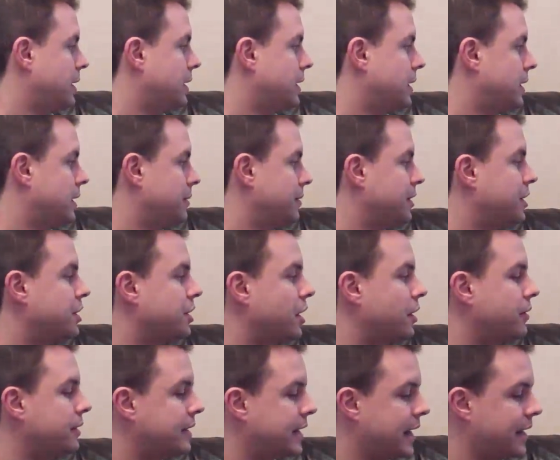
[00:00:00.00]
You can only
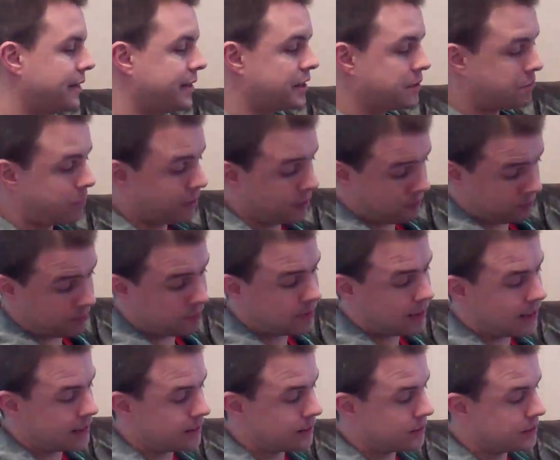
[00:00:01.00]
get this by getting
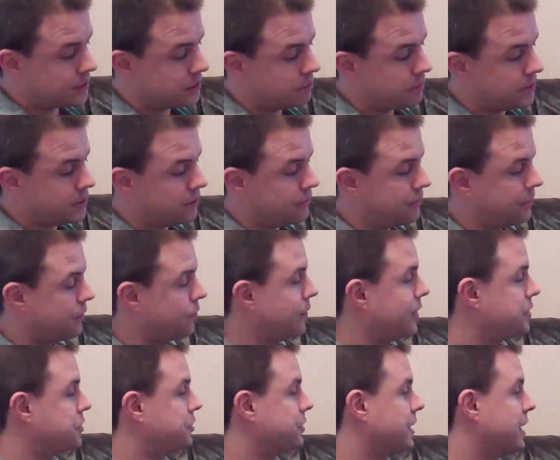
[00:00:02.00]
this specific Retro
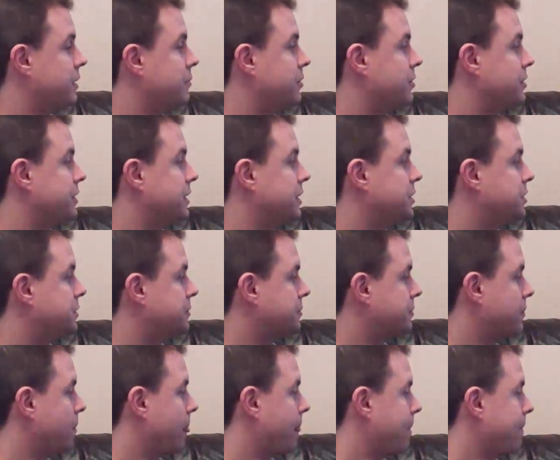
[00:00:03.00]
Gamer edition.
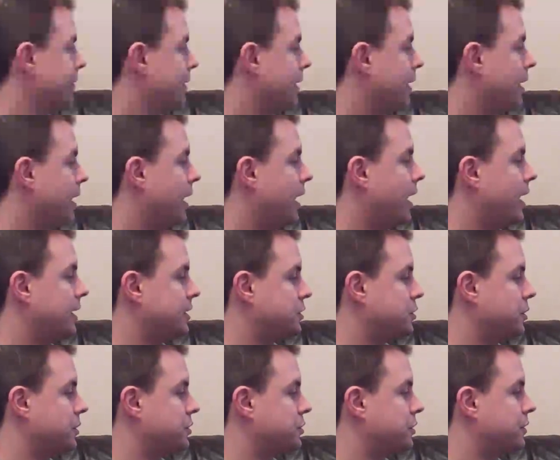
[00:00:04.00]
It's got
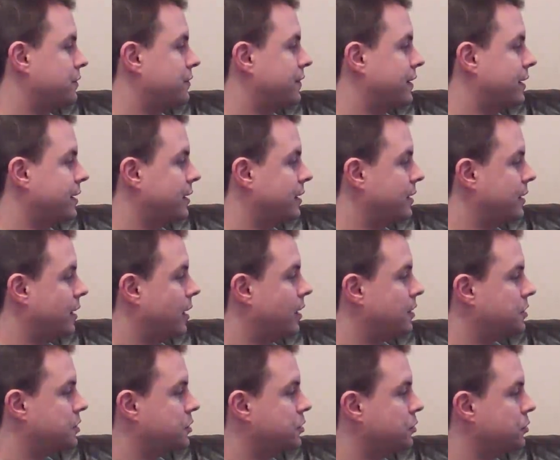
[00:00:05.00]
sort of
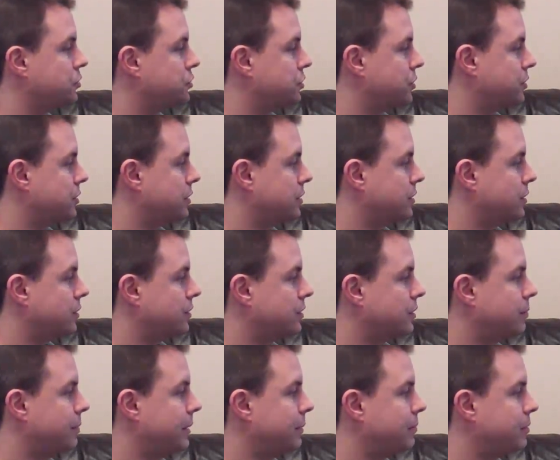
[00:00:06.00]
articles on the
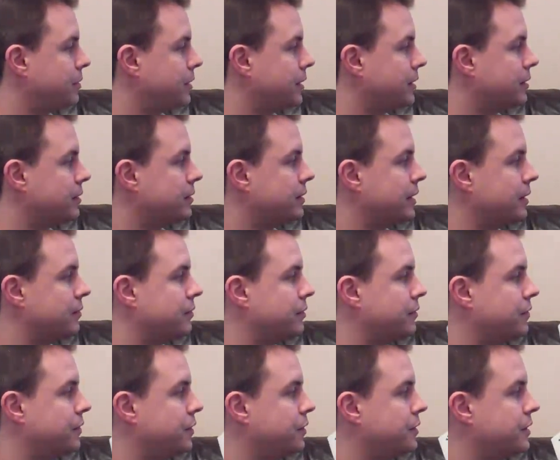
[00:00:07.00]
people that
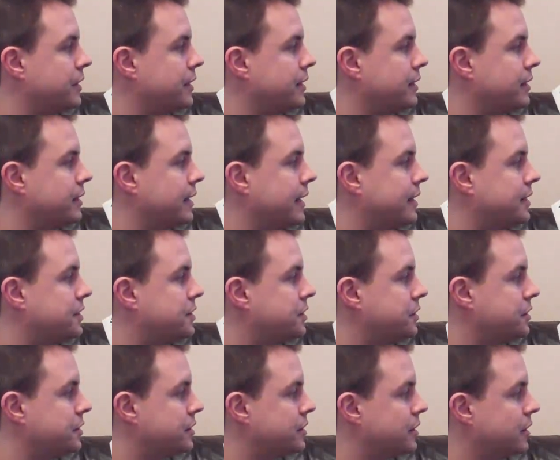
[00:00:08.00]
reviewed it and the
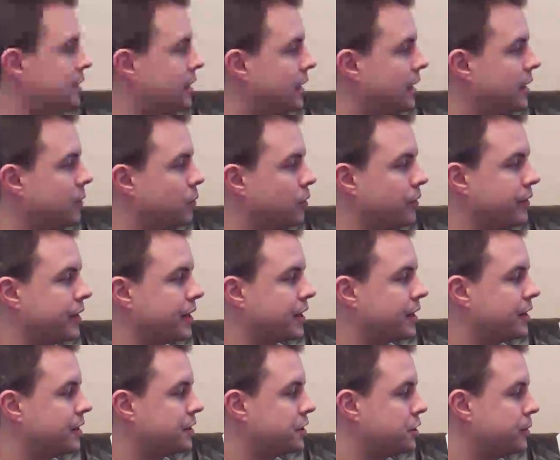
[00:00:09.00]
editors and what they're kind
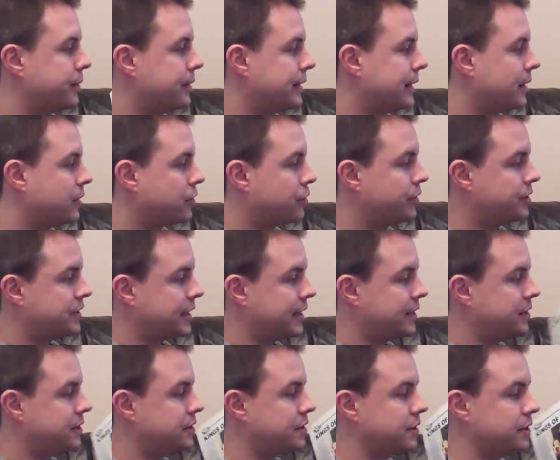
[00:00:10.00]
of doing now. Chris
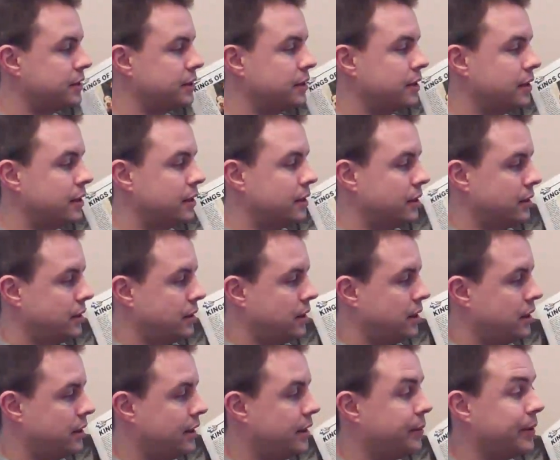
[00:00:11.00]
Anderson,
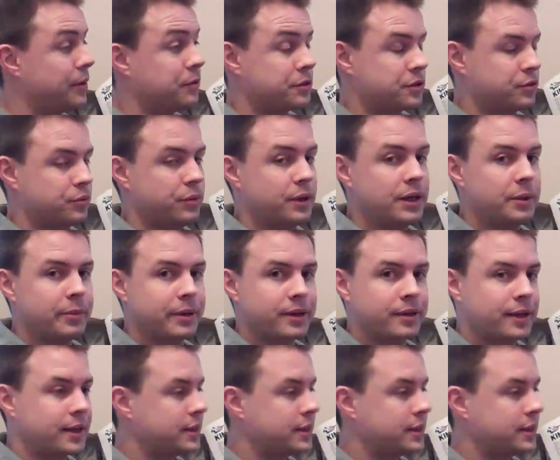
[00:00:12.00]
he went up to really big things.